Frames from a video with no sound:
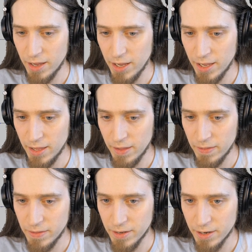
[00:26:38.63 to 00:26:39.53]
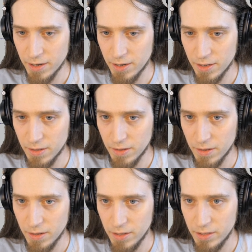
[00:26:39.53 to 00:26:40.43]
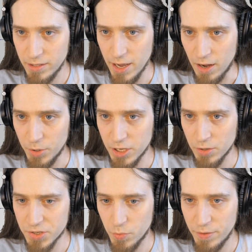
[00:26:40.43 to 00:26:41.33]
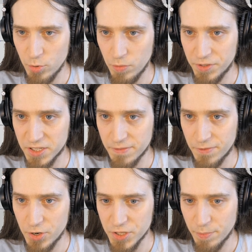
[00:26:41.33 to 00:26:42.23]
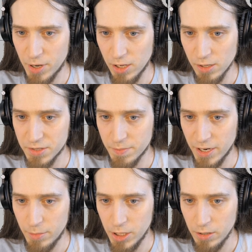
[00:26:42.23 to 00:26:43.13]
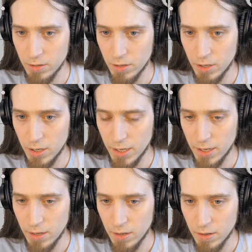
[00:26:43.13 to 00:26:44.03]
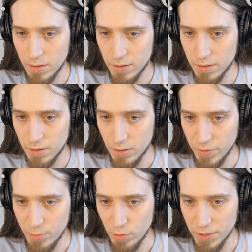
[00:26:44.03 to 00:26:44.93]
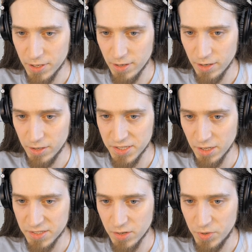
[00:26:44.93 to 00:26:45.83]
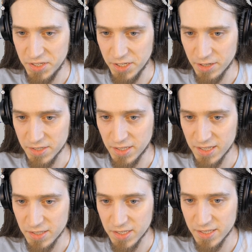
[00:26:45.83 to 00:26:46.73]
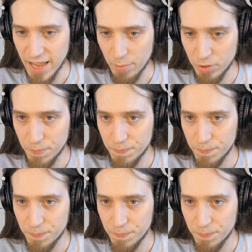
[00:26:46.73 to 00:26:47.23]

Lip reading: And yeah, we can also remove this first pulse, maybe. I'll remove it. It's not so easy because it doesn't snap.